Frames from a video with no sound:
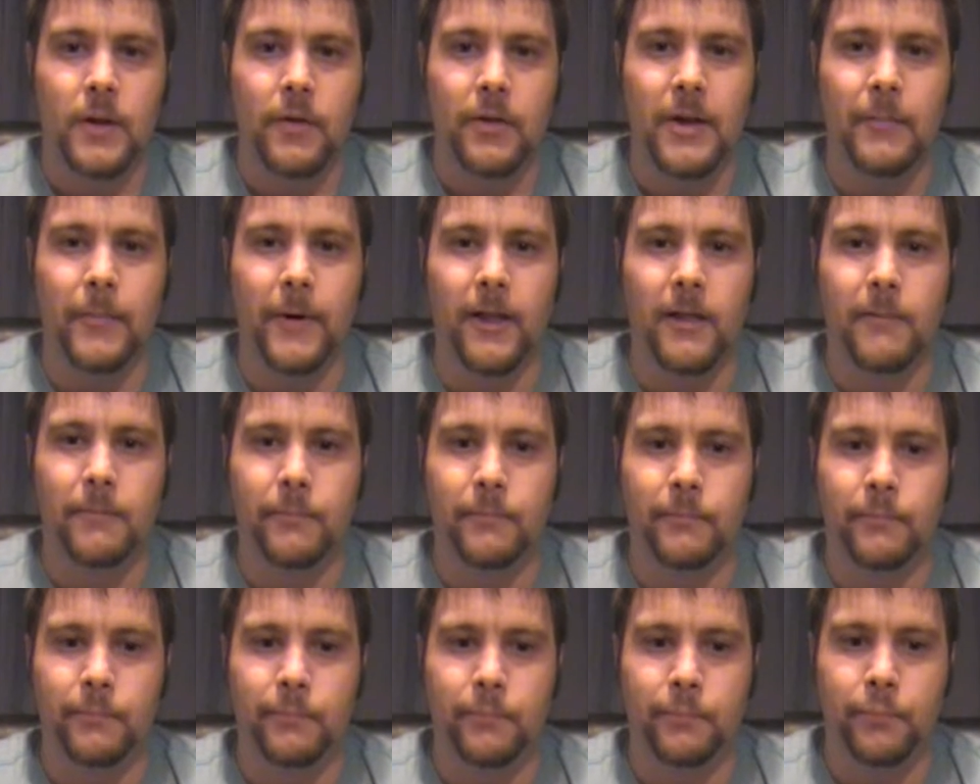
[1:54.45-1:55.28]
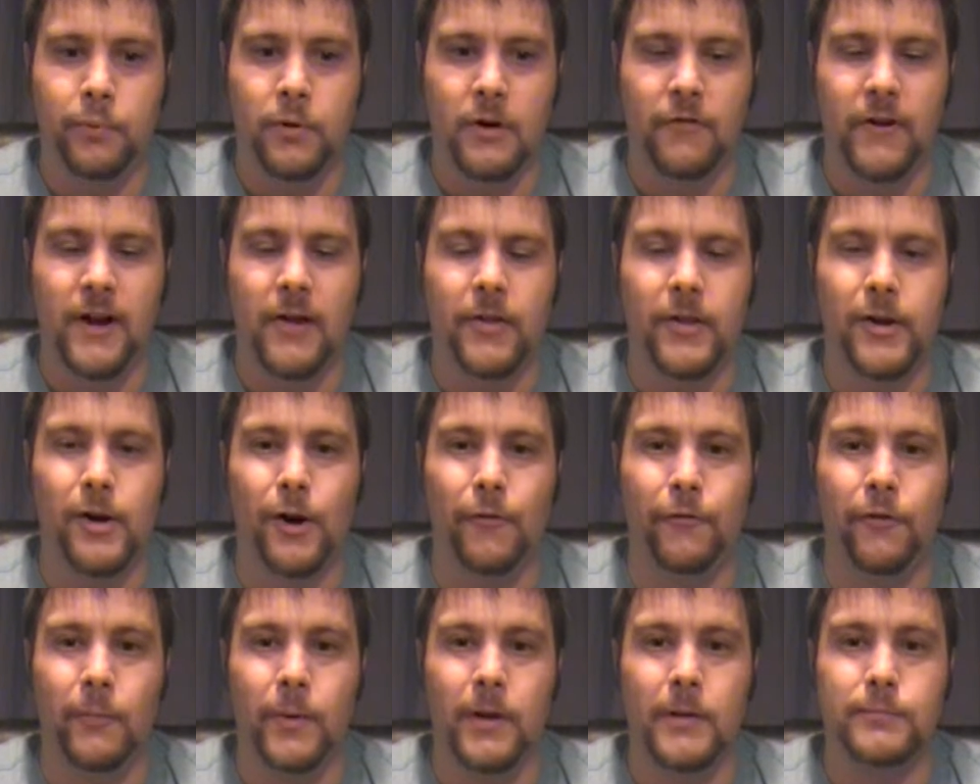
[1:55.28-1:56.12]
They must prevent the
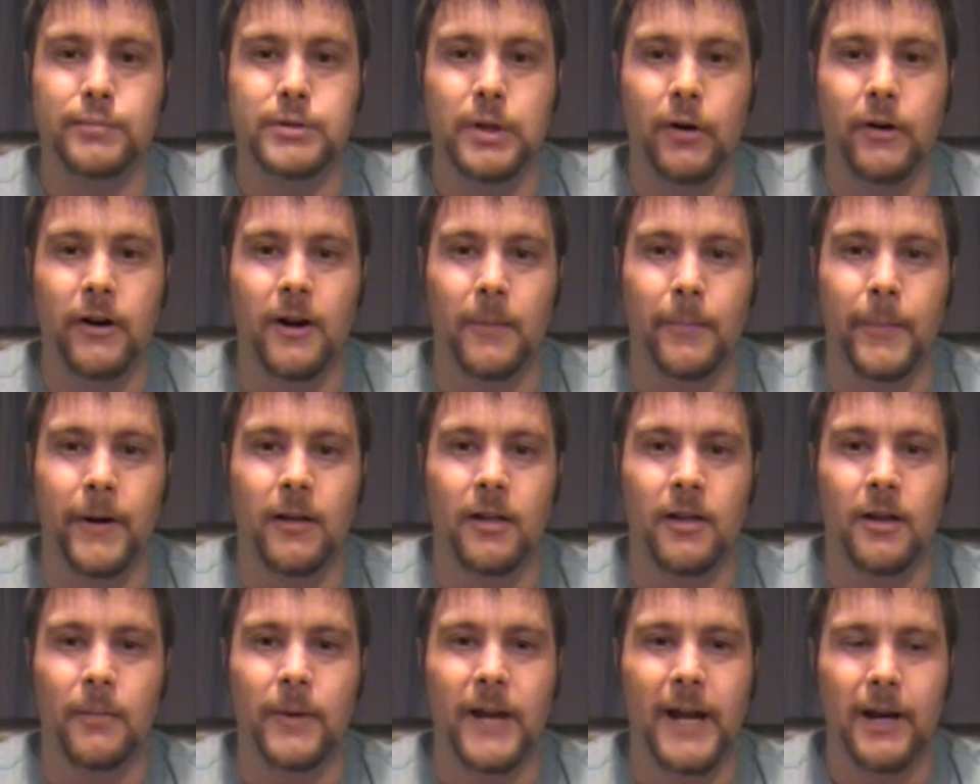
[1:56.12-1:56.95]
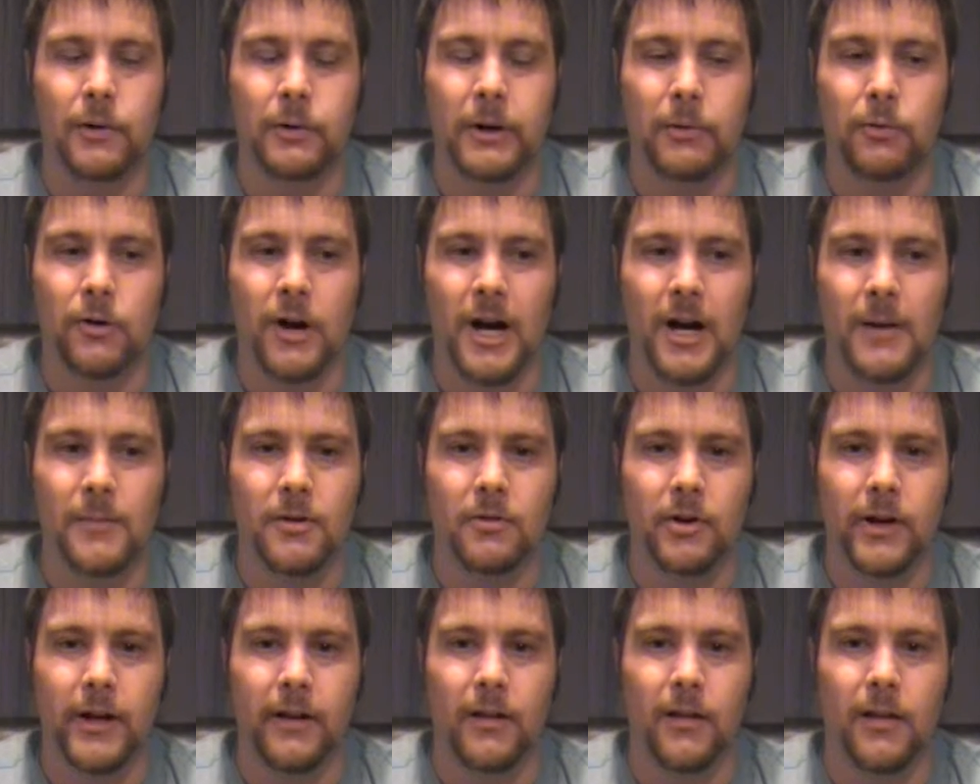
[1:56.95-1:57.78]
Earth from being blown up by some angry
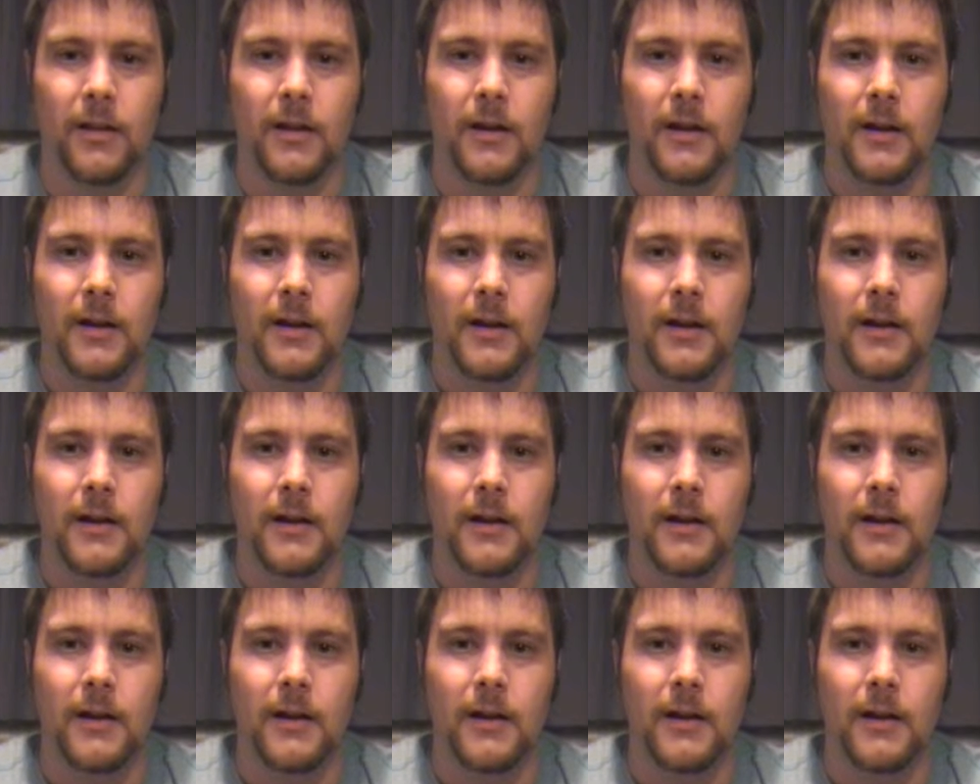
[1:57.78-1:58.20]
Romulans.